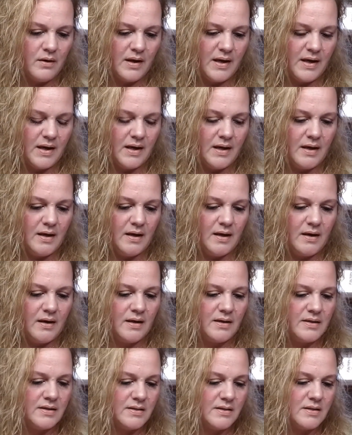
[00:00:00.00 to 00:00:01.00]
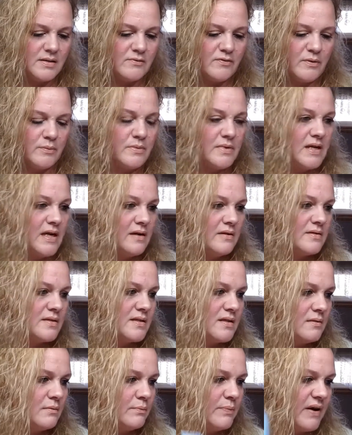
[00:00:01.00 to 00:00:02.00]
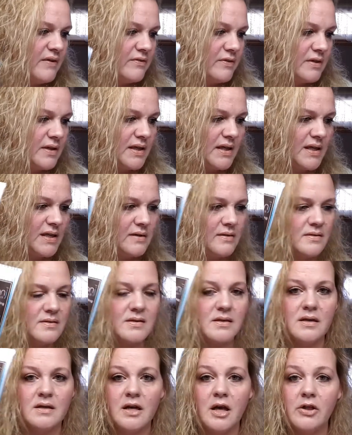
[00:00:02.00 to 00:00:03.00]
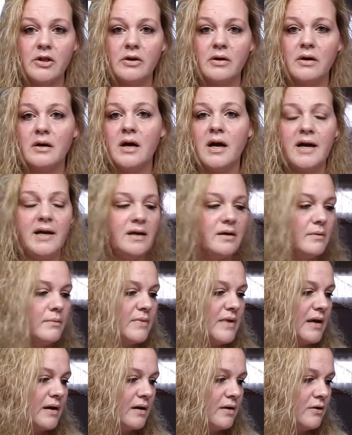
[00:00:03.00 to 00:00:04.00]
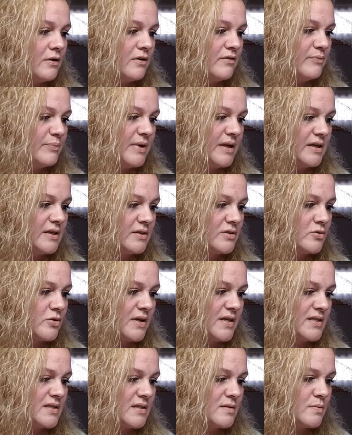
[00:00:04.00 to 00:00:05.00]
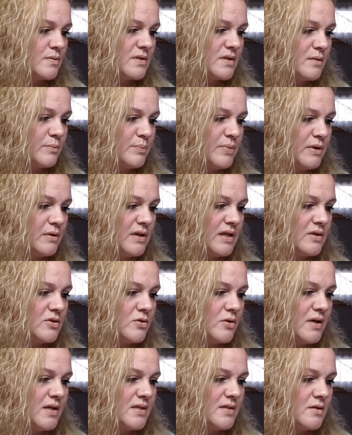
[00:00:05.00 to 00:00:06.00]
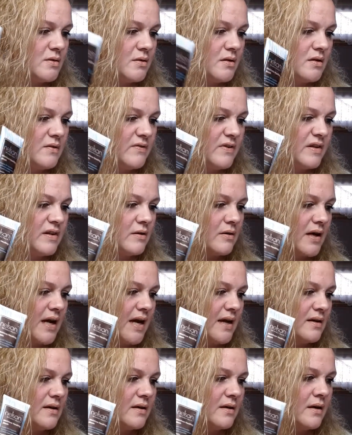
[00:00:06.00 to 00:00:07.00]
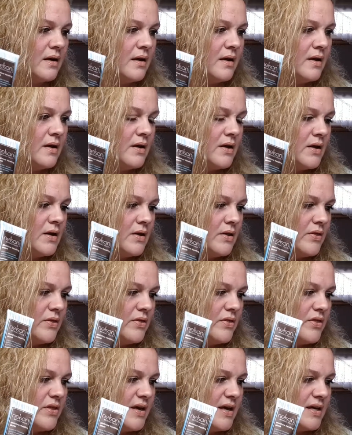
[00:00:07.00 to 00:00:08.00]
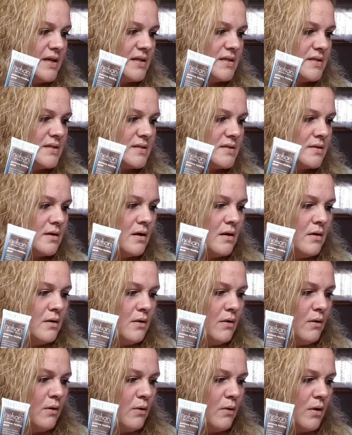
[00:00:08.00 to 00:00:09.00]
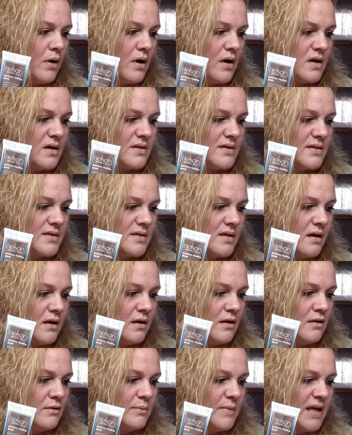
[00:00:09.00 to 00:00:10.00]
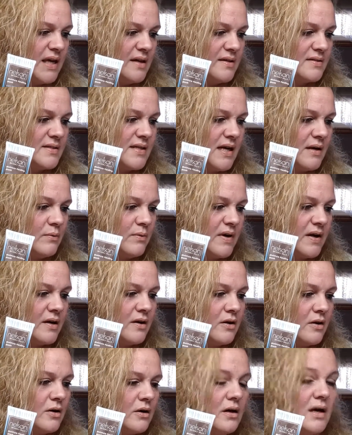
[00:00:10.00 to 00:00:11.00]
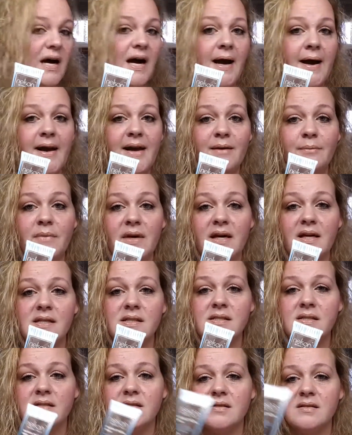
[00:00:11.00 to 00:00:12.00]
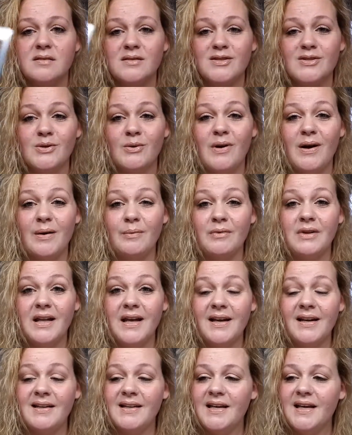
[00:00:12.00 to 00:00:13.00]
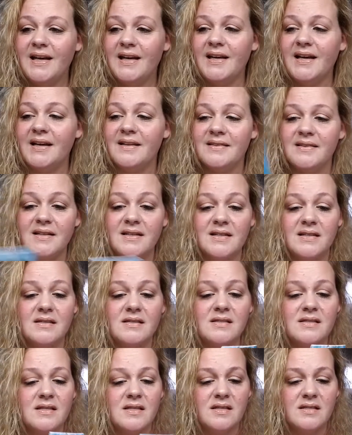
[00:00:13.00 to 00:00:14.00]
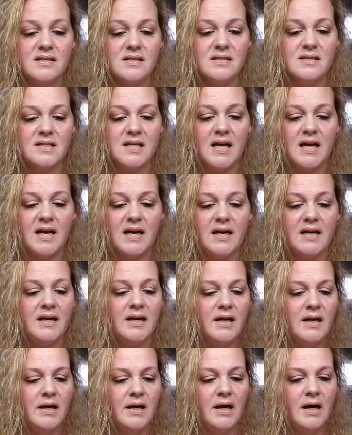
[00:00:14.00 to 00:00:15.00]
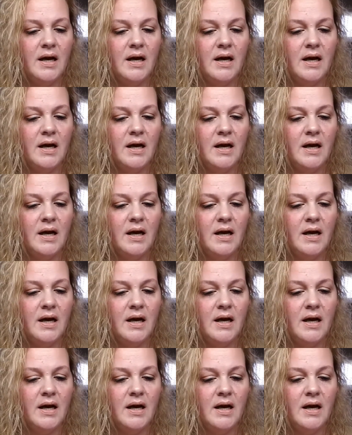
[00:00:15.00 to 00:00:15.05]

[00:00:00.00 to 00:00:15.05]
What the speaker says: this is from Nelson Beverly Hills, another item that could have been a choice. This was the beauty choice. You could have either gotten this or some anti-wrinkle eye masks. So I'm glad that I got this. This is a,